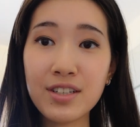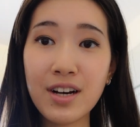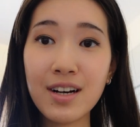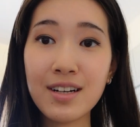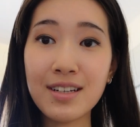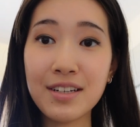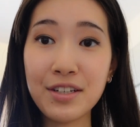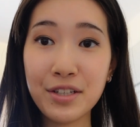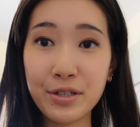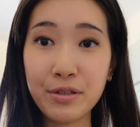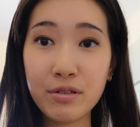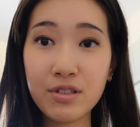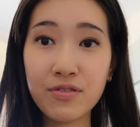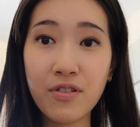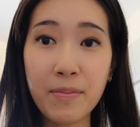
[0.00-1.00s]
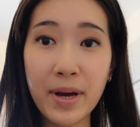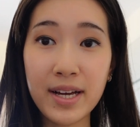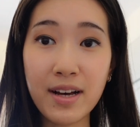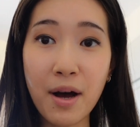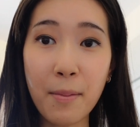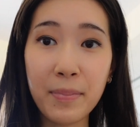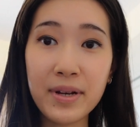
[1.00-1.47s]
got news from my
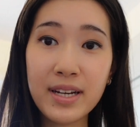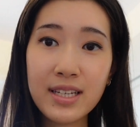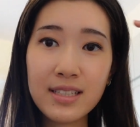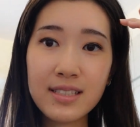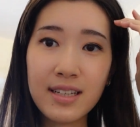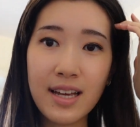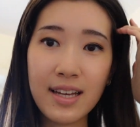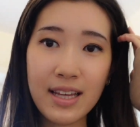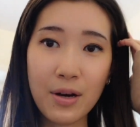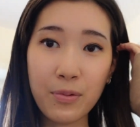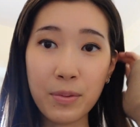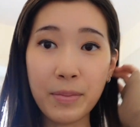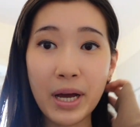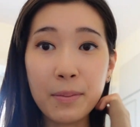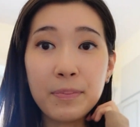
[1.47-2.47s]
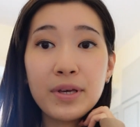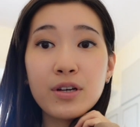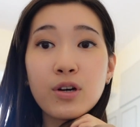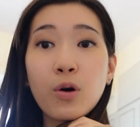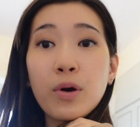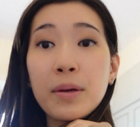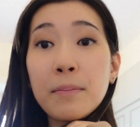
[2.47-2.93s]
company saying that we might be
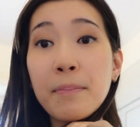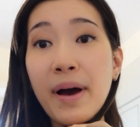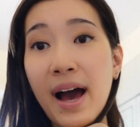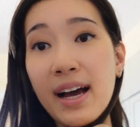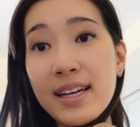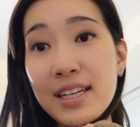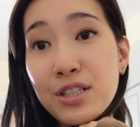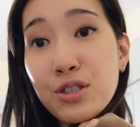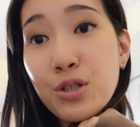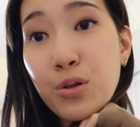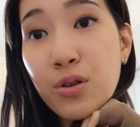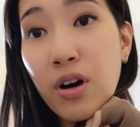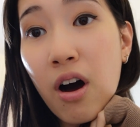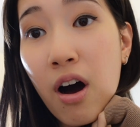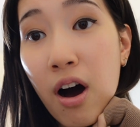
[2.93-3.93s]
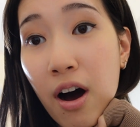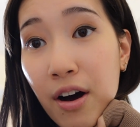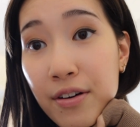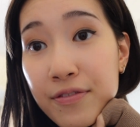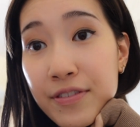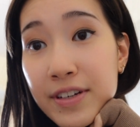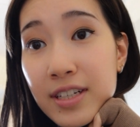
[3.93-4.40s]
going back into the
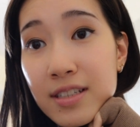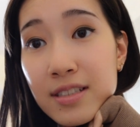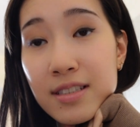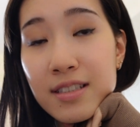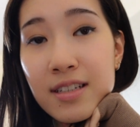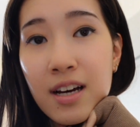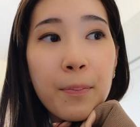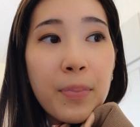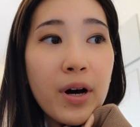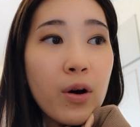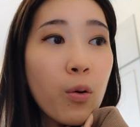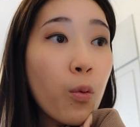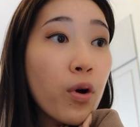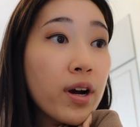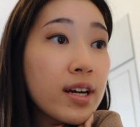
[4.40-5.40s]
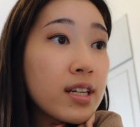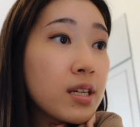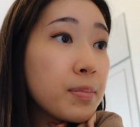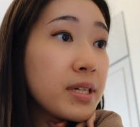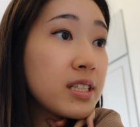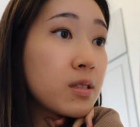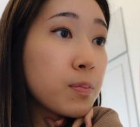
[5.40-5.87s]
office, but we're gonna
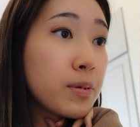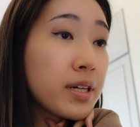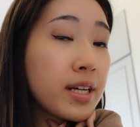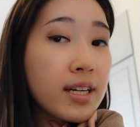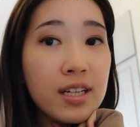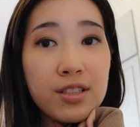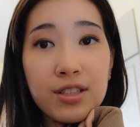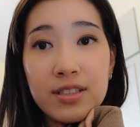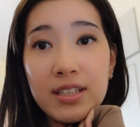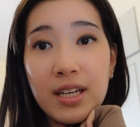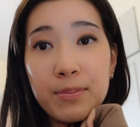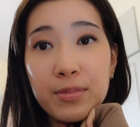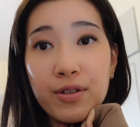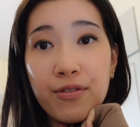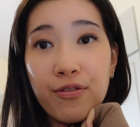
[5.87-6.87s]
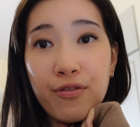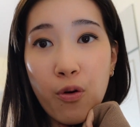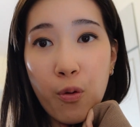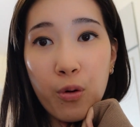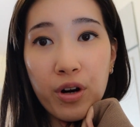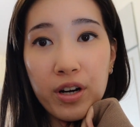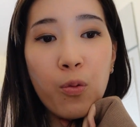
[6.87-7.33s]
be splitting into teams of
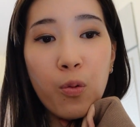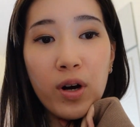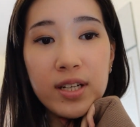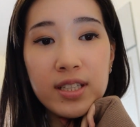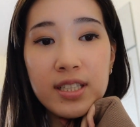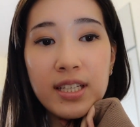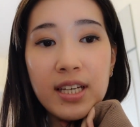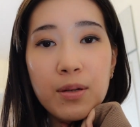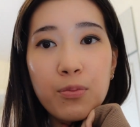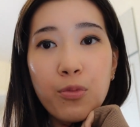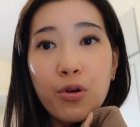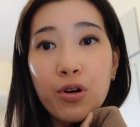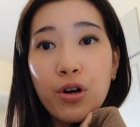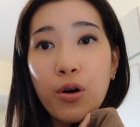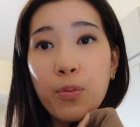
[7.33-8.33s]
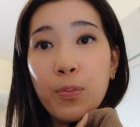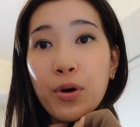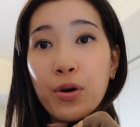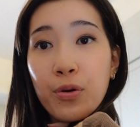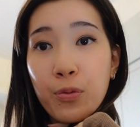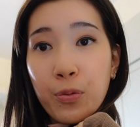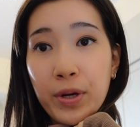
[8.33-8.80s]
4. One team will go
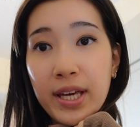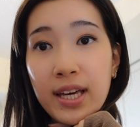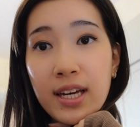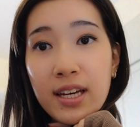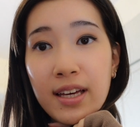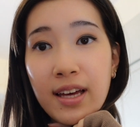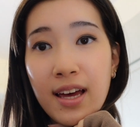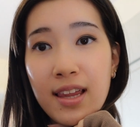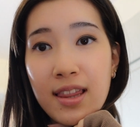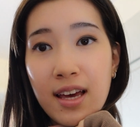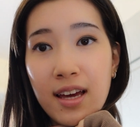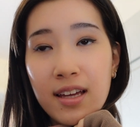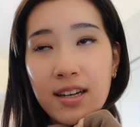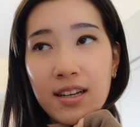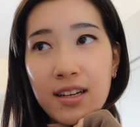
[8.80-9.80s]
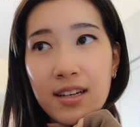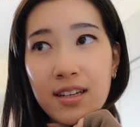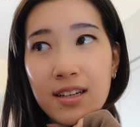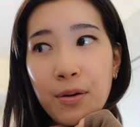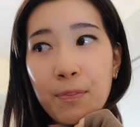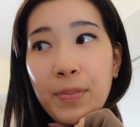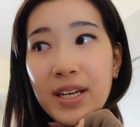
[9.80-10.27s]
per week, and then
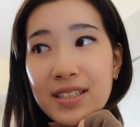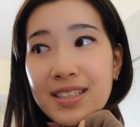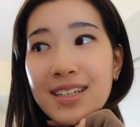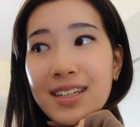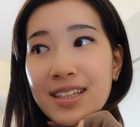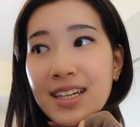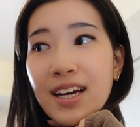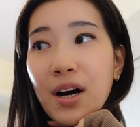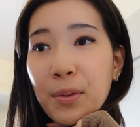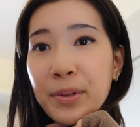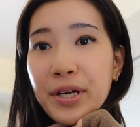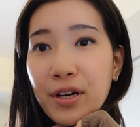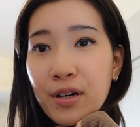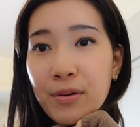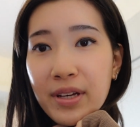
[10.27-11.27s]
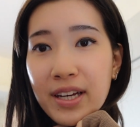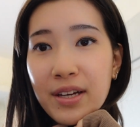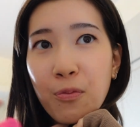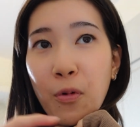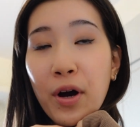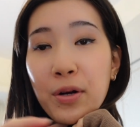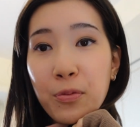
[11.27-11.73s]
basically I'll be going
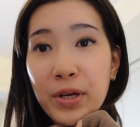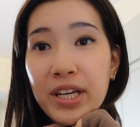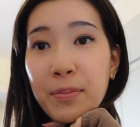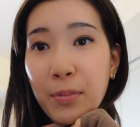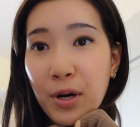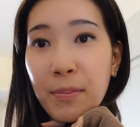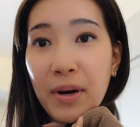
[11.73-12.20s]
in 1 week per